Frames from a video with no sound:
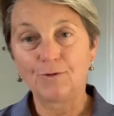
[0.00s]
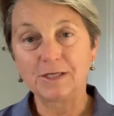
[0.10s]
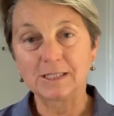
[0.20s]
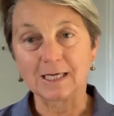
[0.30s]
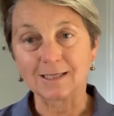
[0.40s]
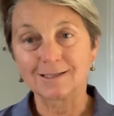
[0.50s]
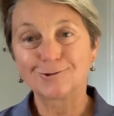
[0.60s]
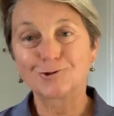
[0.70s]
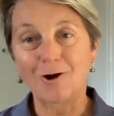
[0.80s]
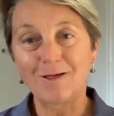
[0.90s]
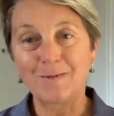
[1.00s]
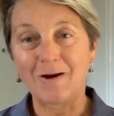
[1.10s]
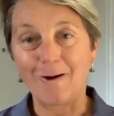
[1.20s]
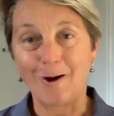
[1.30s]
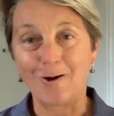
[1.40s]
all these things, try them
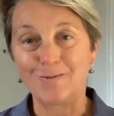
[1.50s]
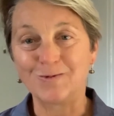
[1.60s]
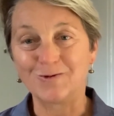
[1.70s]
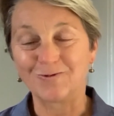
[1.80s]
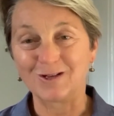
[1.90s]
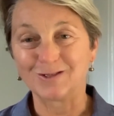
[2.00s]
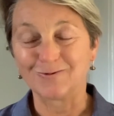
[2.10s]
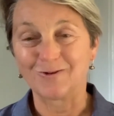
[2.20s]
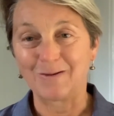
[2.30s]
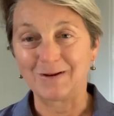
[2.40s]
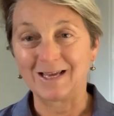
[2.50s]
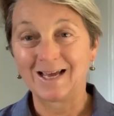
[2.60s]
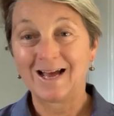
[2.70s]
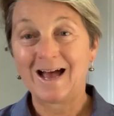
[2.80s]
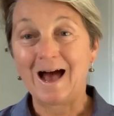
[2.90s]
out at home with your friends and
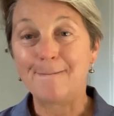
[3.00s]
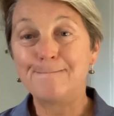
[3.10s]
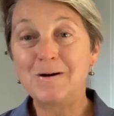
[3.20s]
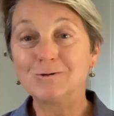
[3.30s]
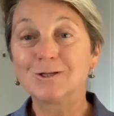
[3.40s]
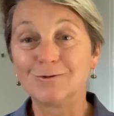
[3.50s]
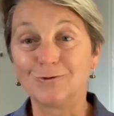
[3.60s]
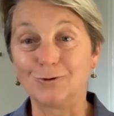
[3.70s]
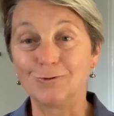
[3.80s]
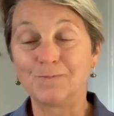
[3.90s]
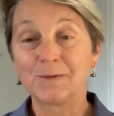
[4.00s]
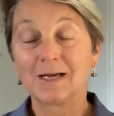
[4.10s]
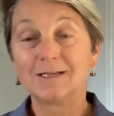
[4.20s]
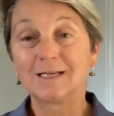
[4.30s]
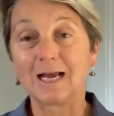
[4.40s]
family, and most of all,
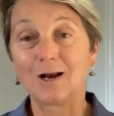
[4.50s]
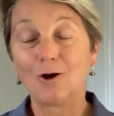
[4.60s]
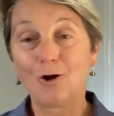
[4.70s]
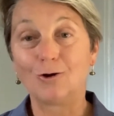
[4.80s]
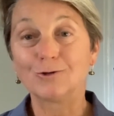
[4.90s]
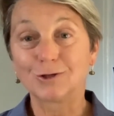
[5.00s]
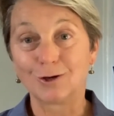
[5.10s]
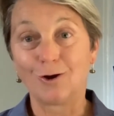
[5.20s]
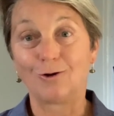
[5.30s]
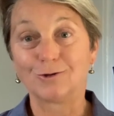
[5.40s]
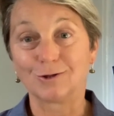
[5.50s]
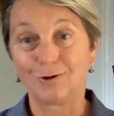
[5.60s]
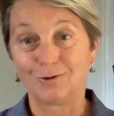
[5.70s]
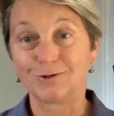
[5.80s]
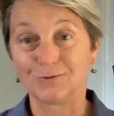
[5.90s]
take lots and lots
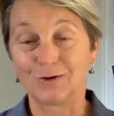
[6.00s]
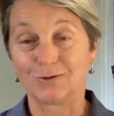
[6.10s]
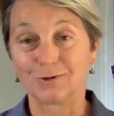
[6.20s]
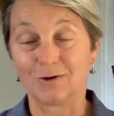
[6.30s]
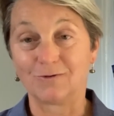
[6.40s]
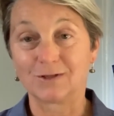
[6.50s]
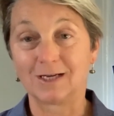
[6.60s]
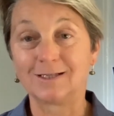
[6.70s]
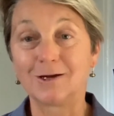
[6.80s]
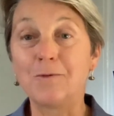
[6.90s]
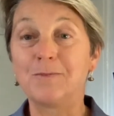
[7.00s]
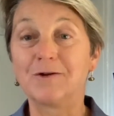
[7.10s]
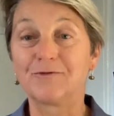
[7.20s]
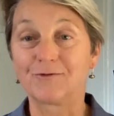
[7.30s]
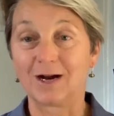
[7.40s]
and lots of photographs, and don't
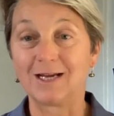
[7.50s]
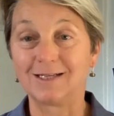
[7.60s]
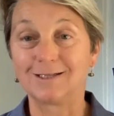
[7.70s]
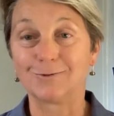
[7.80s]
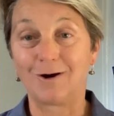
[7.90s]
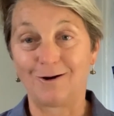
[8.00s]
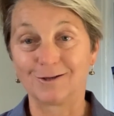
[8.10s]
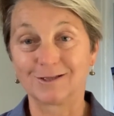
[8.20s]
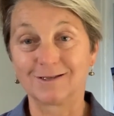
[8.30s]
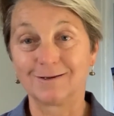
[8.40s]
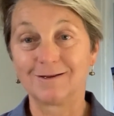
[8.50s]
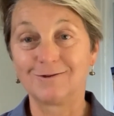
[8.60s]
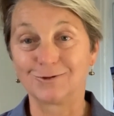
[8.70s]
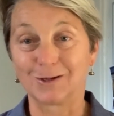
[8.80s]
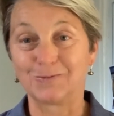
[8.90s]
be afraid to ask
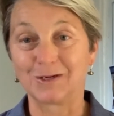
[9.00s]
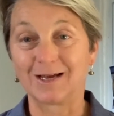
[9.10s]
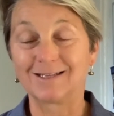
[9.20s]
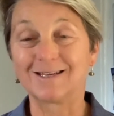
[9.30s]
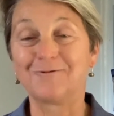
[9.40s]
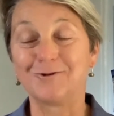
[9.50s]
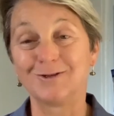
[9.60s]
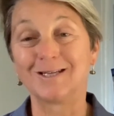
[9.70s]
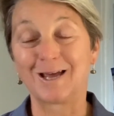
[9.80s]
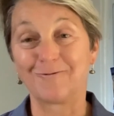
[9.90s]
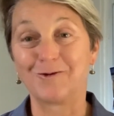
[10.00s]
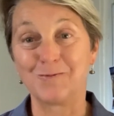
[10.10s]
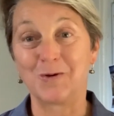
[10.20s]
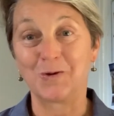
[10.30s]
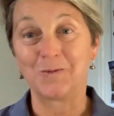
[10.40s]
your subject if you can take a
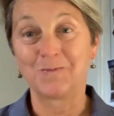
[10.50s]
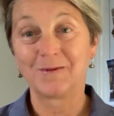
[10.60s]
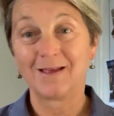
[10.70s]
few more.